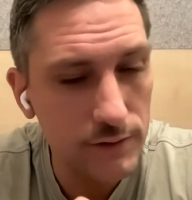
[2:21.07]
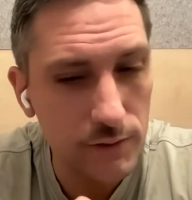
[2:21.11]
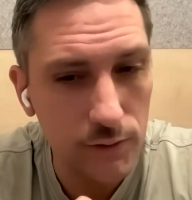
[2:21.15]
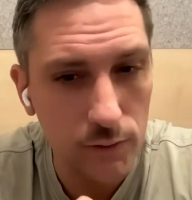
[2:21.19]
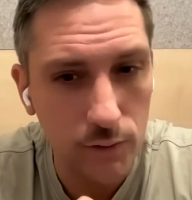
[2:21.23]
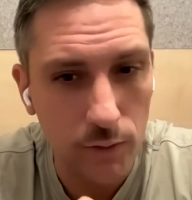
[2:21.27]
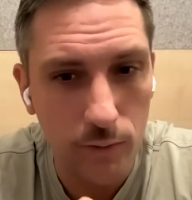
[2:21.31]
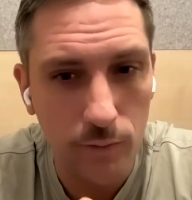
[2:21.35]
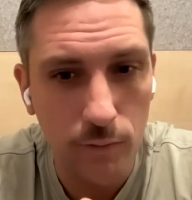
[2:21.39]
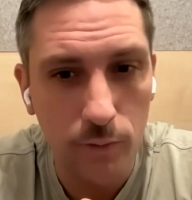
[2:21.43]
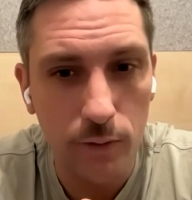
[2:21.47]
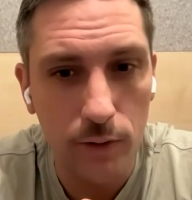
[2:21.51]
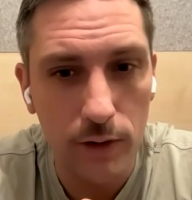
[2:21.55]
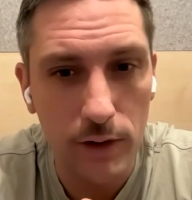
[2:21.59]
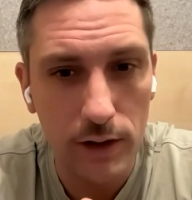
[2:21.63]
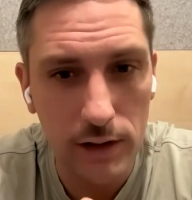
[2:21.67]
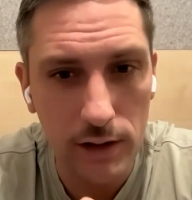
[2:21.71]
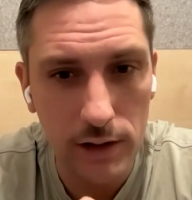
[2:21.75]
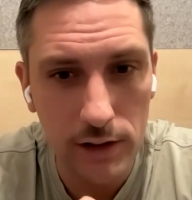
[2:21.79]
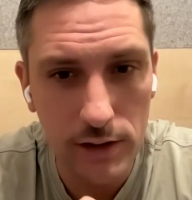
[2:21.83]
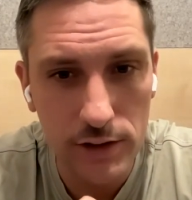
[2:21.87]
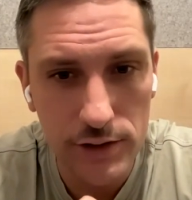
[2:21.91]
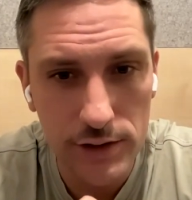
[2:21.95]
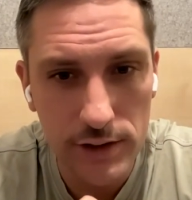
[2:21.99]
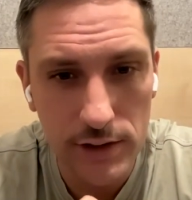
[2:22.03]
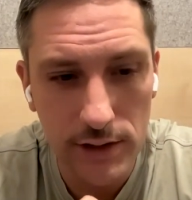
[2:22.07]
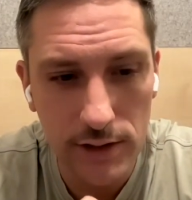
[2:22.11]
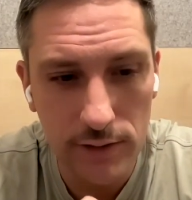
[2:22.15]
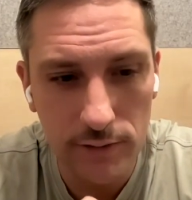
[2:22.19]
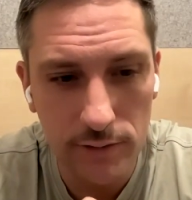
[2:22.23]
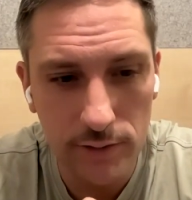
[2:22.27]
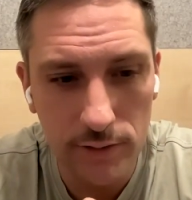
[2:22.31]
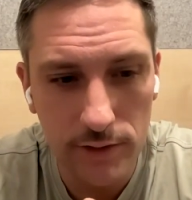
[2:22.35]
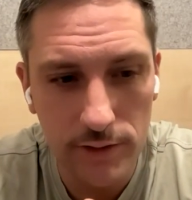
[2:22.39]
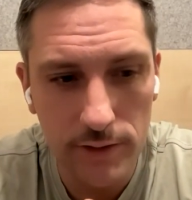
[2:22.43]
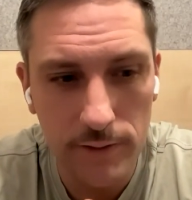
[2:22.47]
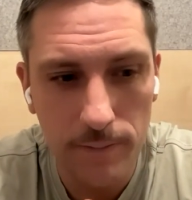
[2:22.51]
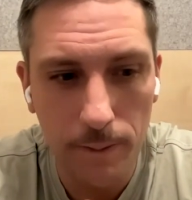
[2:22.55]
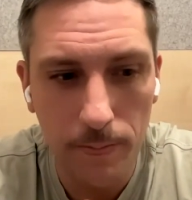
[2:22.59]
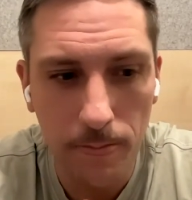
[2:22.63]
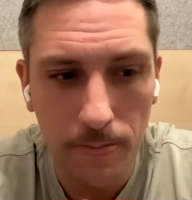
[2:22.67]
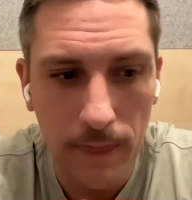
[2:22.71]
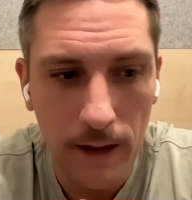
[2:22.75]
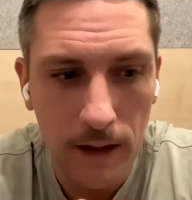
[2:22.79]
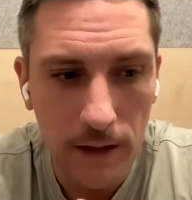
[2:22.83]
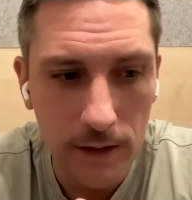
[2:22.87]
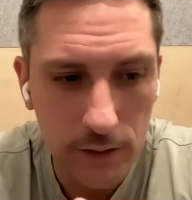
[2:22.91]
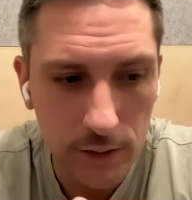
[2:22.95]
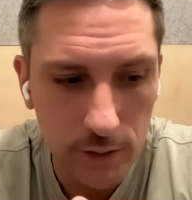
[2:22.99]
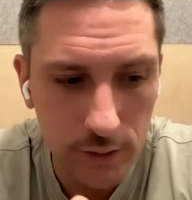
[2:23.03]
So for each keyword,
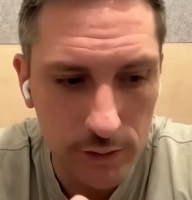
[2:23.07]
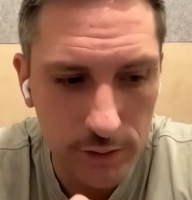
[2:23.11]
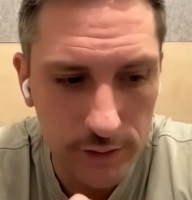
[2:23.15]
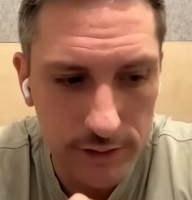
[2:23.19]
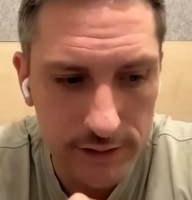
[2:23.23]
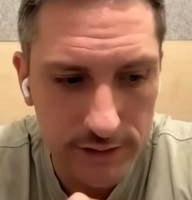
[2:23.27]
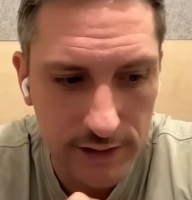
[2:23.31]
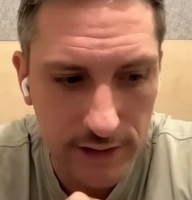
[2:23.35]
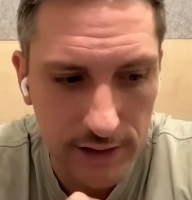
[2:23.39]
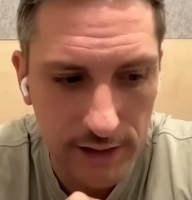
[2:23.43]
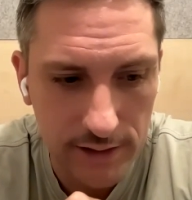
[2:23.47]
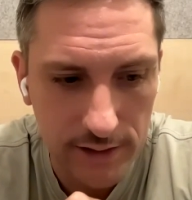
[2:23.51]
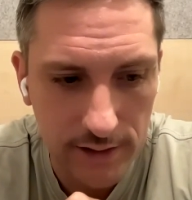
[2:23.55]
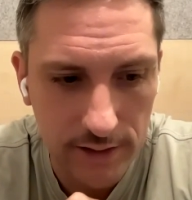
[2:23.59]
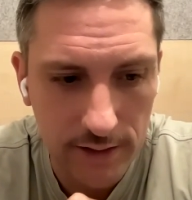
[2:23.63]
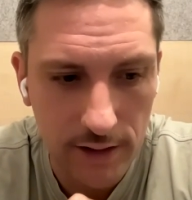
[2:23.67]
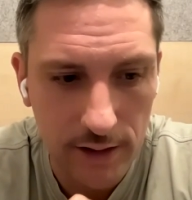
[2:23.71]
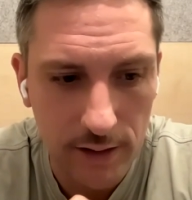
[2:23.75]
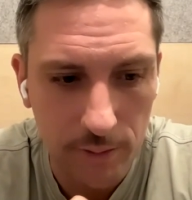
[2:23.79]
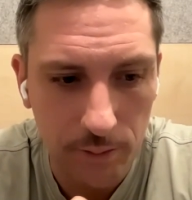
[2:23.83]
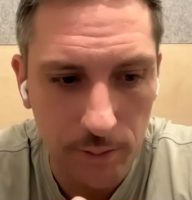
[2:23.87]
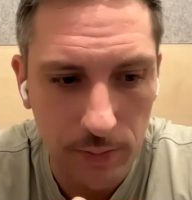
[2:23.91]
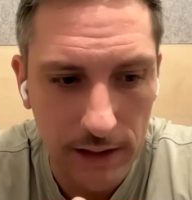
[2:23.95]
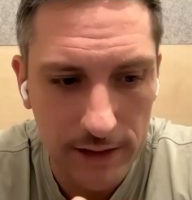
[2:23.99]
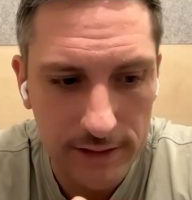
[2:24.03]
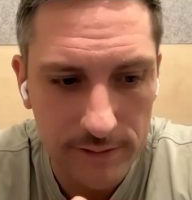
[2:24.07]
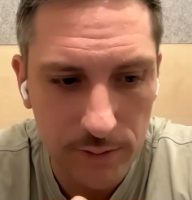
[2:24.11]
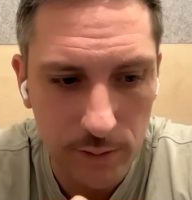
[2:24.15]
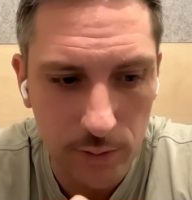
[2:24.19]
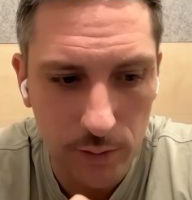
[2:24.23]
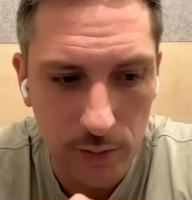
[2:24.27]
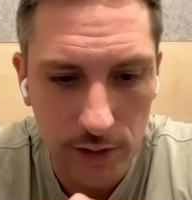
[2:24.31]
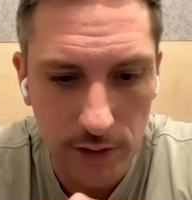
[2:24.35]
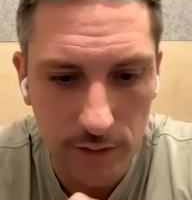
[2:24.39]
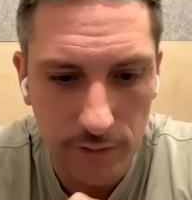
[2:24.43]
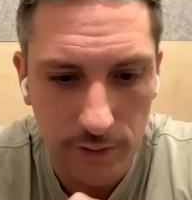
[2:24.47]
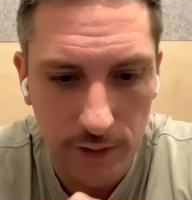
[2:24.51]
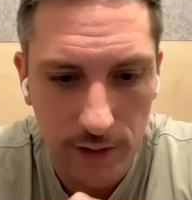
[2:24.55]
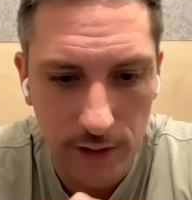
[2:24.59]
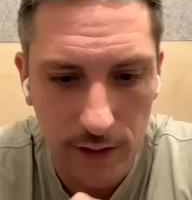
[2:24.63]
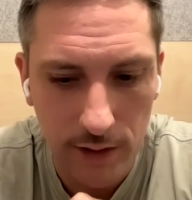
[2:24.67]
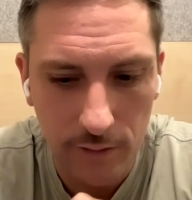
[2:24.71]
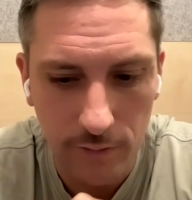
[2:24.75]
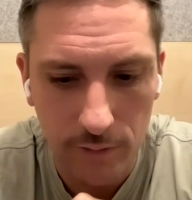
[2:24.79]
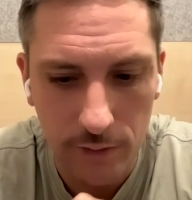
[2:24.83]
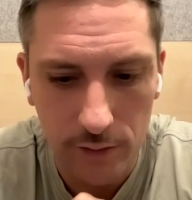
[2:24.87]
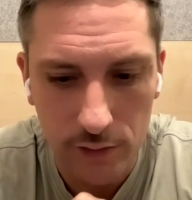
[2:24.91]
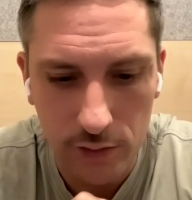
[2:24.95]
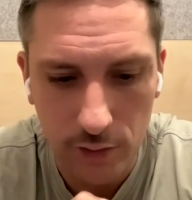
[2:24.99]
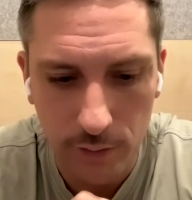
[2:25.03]
you could set a placement
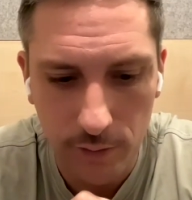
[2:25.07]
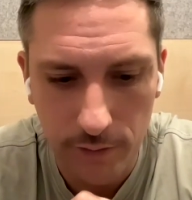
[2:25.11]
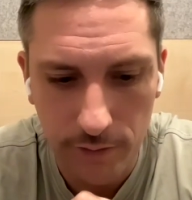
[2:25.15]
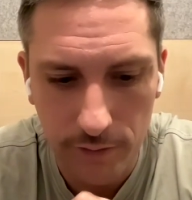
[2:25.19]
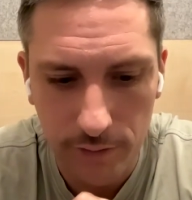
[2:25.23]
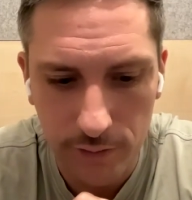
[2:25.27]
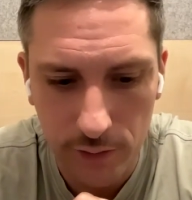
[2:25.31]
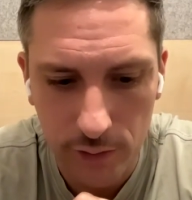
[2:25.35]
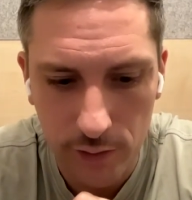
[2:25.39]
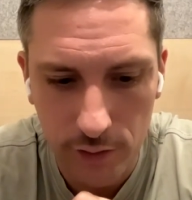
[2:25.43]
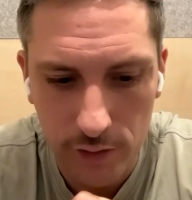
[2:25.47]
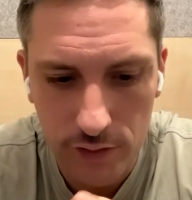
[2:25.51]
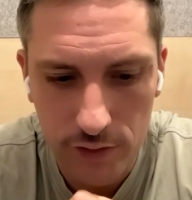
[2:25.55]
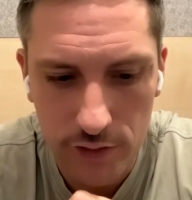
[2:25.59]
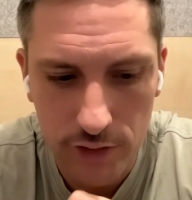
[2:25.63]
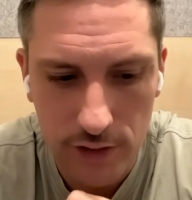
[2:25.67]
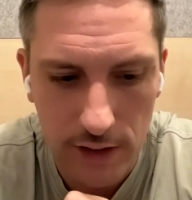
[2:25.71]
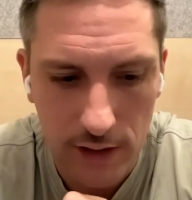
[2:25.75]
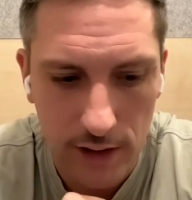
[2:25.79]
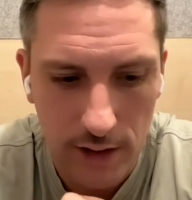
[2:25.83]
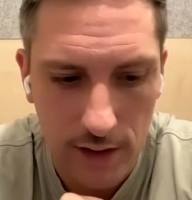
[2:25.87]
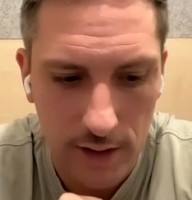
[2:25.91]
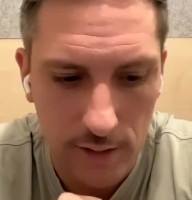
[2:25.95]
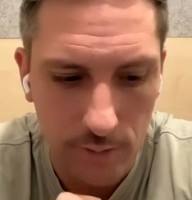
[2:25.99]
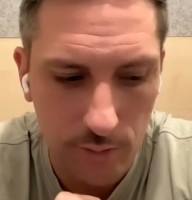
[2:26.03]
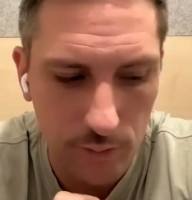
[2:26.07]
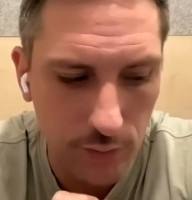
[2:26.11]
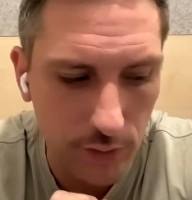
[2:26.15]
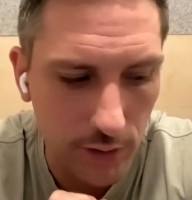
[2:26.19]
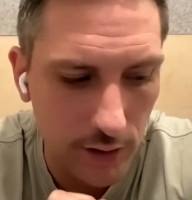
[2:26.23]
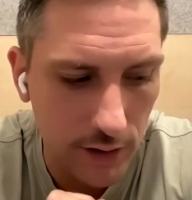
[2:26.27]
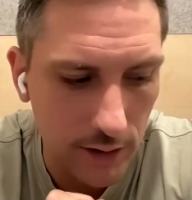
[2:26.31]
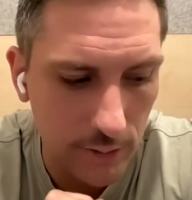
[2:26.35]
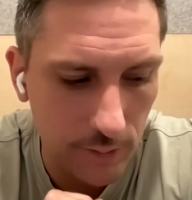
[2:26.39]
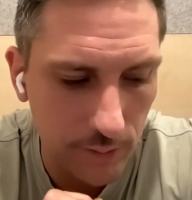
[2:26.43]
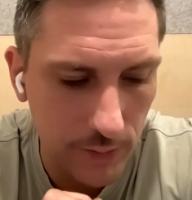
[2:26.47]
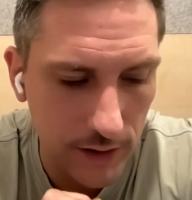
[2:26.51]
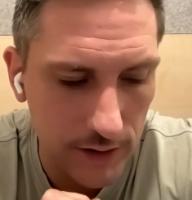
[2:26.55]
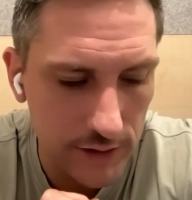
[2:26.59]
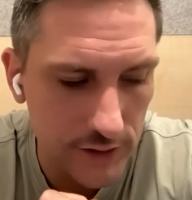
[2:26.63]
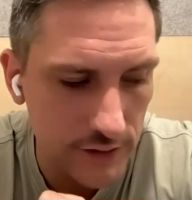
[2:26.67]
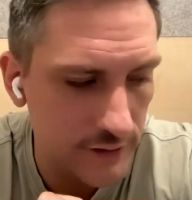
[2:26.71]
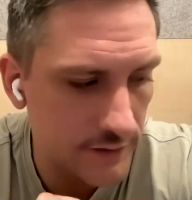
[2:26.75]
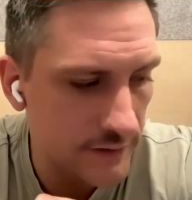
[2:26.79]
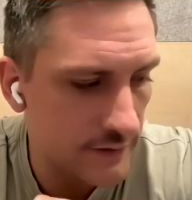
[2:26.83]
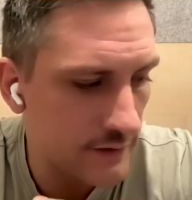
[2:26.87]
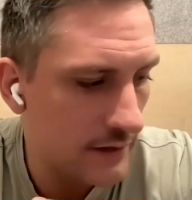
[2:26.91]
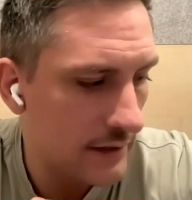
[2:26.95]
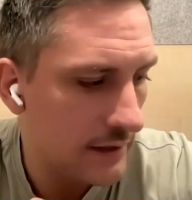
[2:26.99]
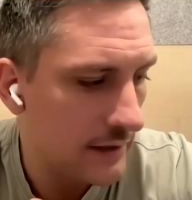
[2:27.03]
modifier for top of search and product
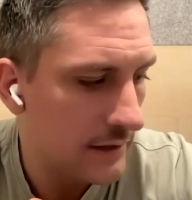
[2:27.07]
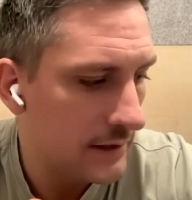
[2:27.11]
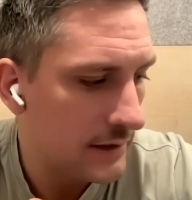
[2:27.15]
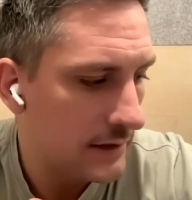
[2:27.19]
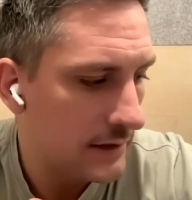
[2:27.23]
pages